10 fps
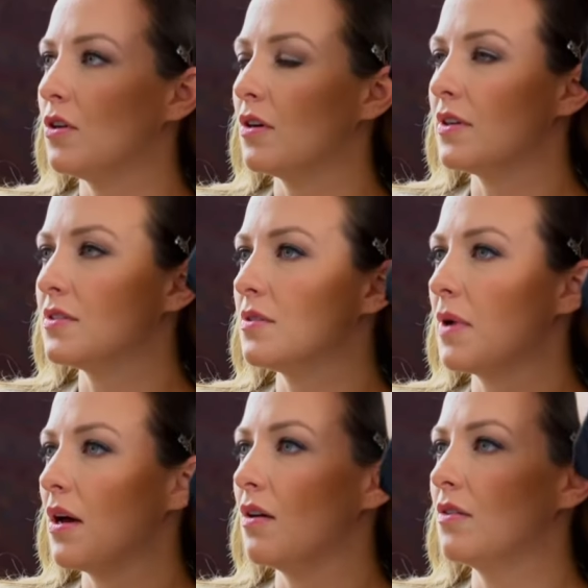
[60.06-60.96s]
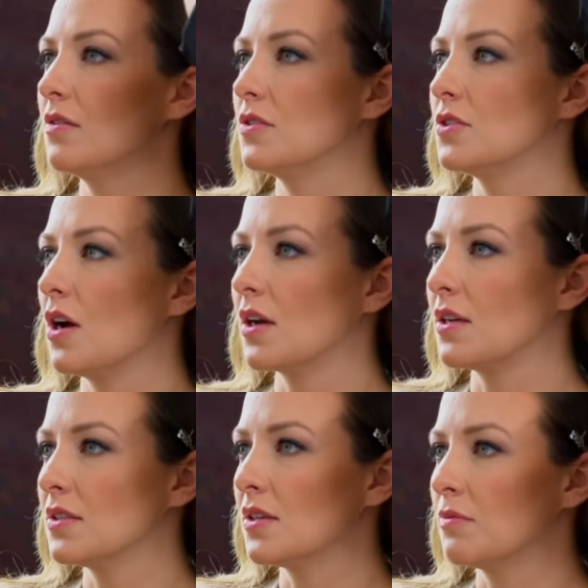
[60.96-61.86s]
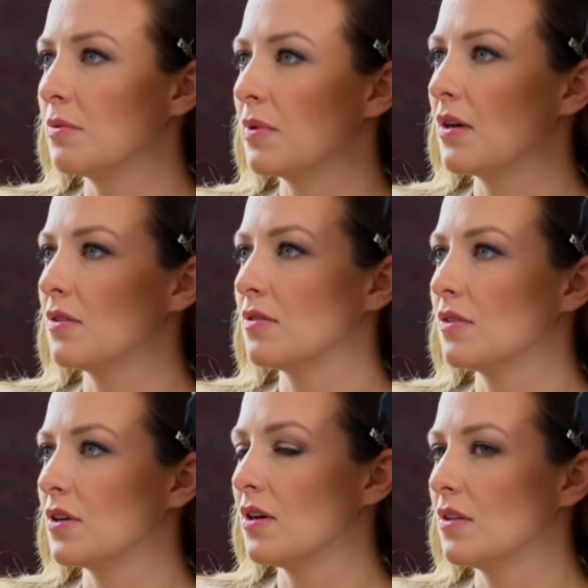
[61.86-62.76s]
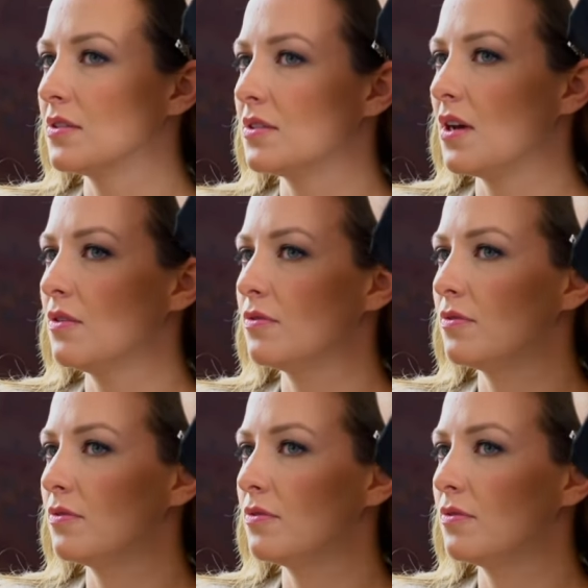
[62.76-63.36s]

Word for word: to open up to her future husband about her health issues.